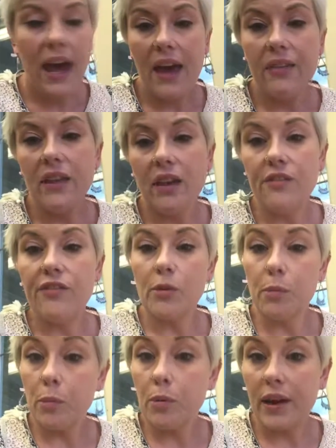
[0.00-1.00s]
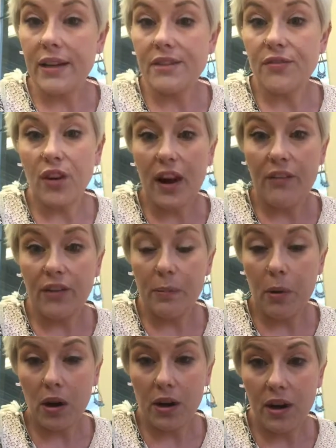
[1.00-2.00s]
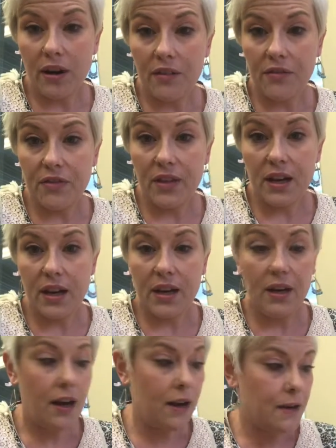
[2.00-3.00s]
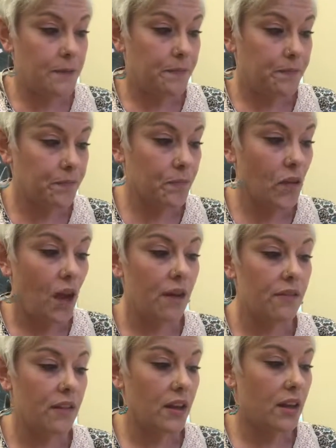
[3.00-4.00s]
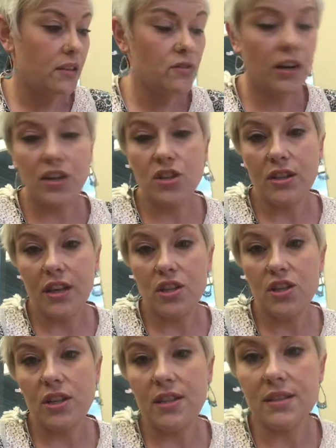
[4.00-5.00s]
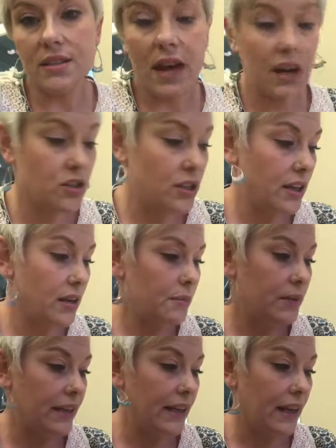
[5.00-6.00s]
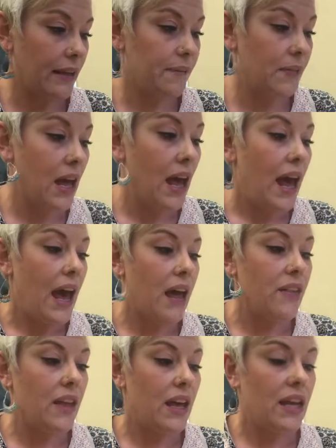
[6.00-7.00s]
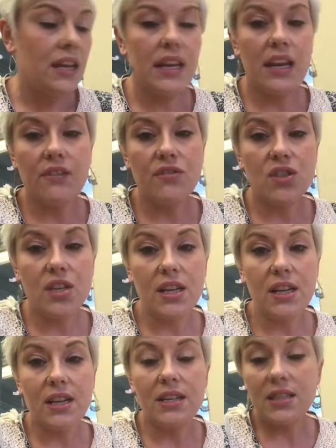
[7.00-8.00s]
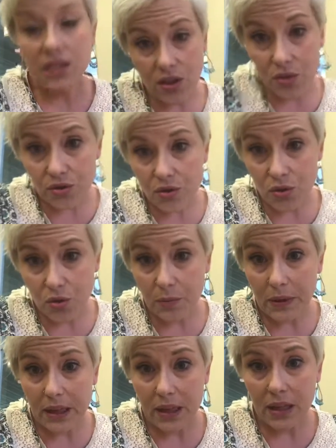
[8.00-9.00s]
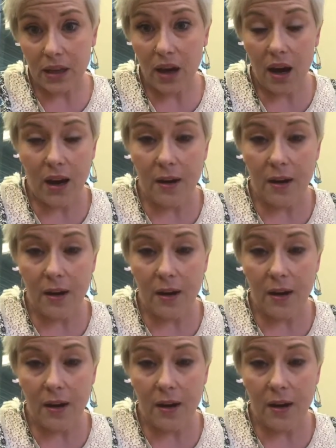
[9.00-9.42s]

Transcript: and then verbal praise for every part of the direction that she is actually completing. And then if she continues to be